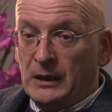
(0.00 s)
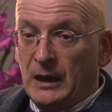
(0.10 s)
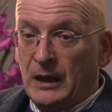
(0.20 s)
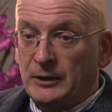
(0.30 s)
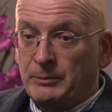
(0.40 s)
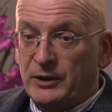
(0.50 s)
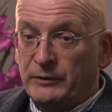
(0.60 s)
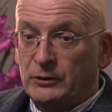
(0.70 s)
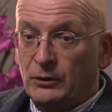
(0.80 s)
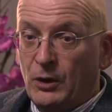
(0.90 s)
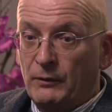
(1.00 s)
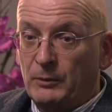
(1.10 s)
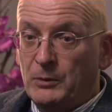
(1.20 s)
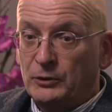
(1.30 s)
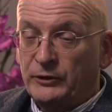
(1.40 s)
I had a bit of a graw for
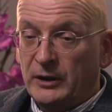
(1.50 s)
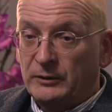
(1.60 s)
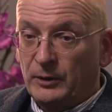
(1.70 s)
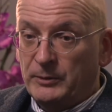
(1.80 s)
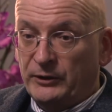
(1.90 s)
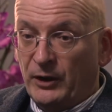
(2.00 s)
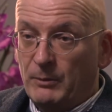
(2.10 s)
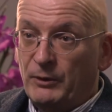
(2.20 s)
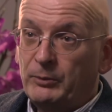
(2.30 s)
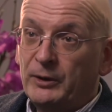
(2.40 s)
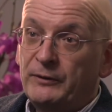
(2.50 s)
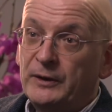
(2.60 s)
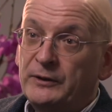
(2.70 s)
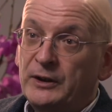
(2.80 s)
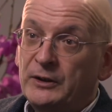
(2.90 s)
Motown from the time I was about
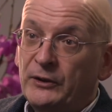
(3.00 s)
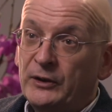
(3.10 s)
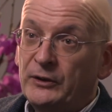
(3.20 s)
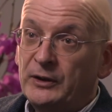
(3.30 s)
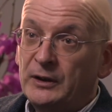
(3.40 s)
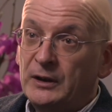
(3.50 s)
15 or 16.